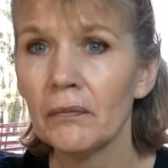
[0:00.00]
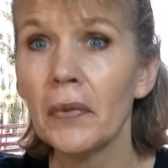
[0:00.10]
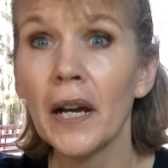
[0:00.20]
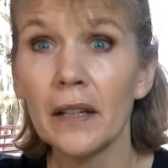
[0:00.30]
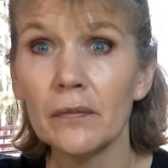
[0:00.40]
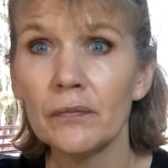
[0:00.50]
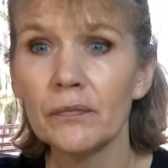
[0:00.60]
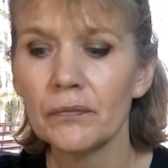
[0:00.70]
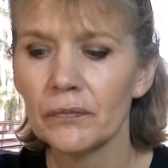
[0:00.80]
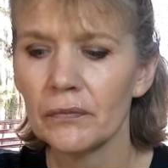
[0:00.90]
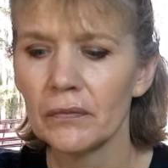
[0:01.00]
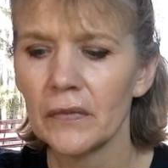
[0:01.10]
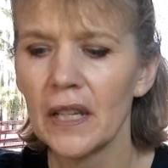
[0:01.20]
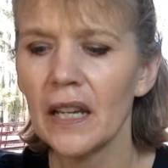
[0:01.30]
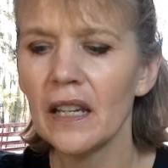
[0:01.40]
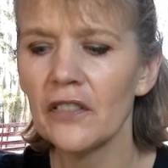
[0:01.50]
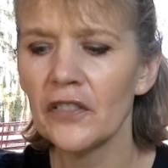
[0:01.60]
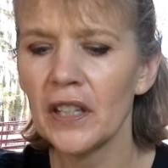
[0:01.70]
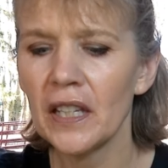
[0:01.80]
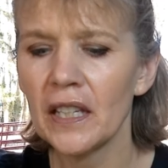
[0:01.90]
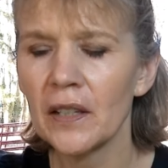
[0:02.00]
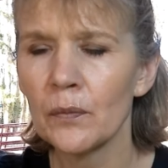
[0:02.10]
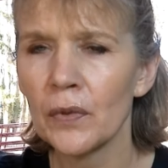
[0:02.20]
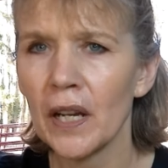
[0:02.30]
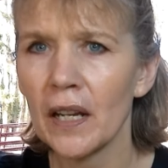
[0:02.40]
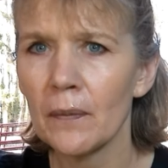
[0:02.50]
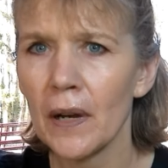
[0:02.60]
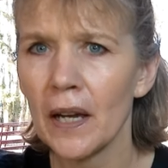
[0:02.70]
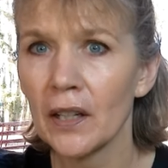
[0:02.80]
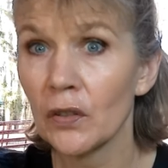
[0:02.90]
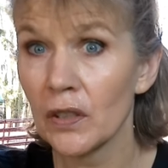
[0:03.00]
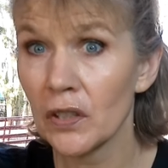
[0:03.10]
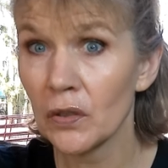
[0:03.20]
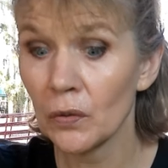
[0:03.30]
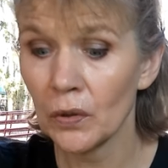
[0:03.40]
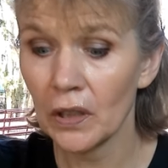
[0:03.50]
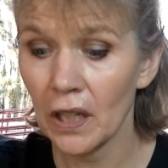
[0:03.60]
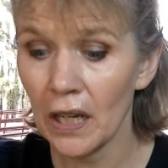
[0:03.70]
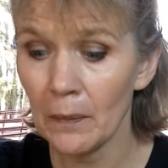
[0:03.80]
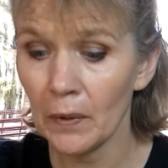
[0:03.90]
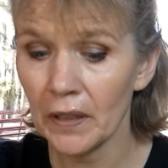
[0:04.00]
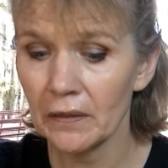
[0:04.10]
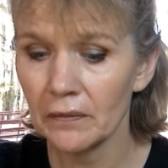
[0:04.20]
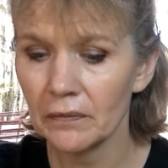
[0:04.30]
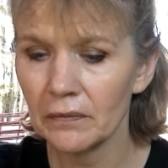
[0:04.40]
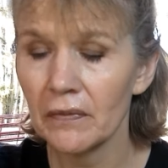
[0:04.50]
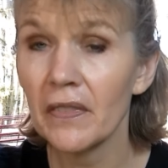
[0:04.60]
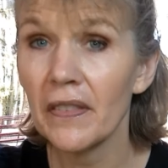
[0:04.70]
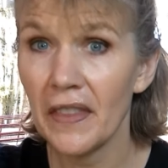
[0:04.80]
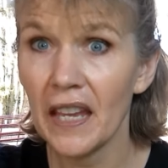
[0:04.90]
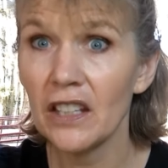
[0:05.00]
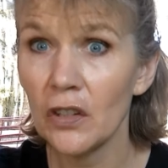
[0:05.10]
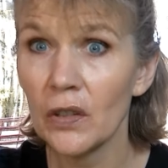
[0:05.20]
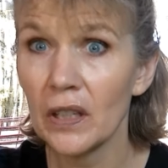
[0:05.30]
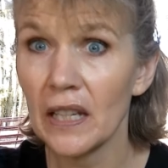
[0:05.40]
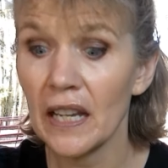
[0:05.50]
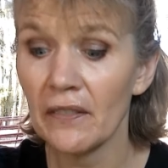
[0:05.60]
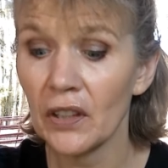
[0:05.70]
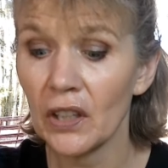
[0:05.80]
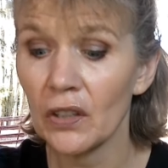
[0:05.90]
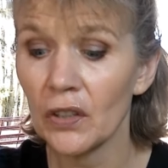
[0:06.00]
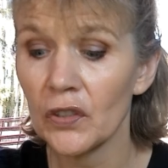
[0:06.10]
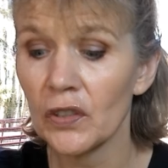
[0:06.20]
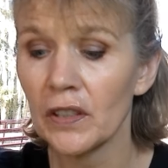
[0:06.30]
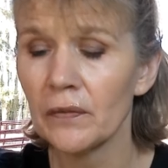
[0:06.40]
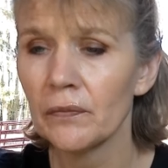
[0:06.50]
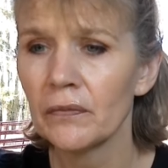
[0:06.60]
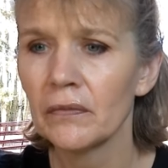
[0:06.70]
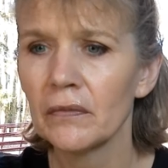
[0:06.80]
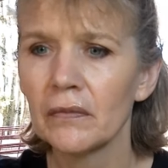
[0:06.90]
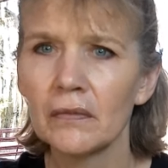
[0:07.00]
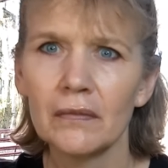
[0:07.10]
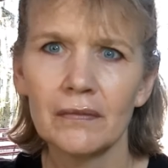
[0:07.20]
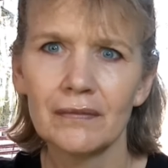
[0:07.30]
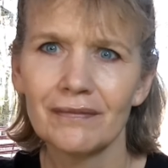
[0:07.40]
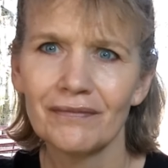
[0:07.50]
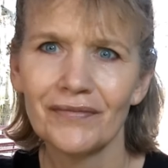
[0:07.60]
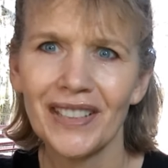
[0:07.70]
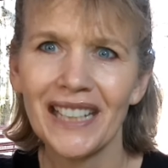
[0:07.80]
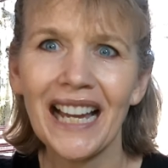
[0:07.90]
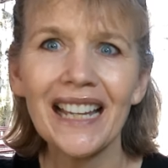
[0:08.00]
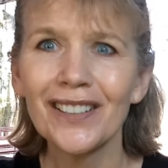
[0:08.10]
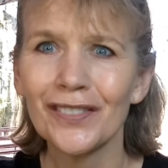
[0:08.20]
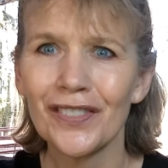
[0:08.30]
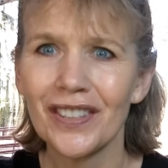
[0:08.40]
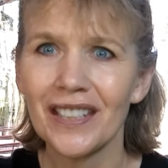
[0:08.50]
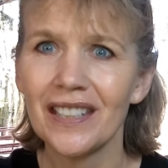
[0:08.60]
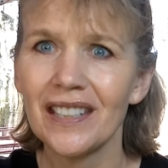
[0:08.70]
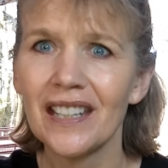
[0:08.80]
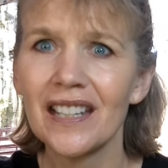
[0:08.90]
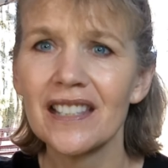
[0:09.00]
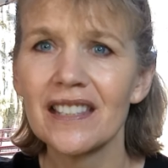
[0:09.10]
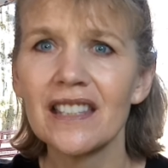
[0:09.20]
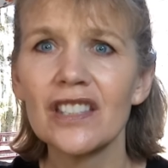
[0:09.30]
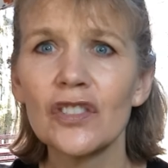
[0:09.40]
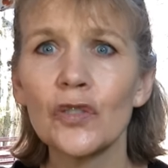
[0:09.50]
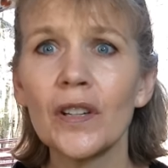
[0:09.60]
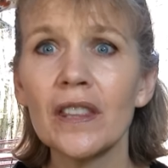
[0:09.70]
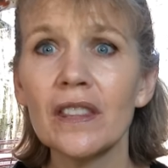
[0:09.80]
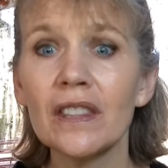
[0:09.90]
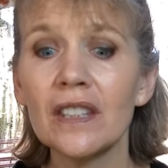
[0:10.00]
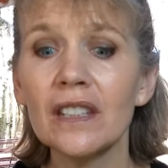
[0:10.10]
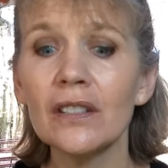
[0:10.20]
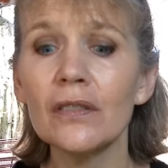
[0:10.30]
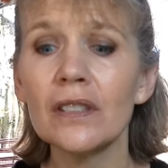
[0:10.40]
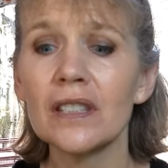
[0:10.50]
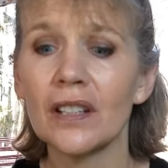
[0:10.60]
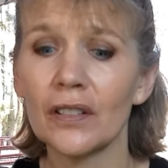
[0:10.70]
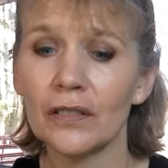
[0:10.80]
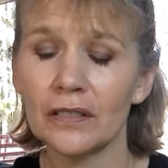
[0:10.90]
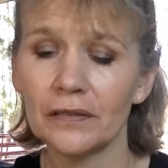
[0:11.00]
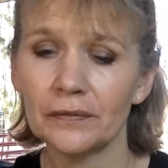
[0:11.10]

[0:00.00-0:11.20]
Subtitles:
But if he can break my crystal goblet, then you can have the cauldron. But I don't think he has the strength to do so."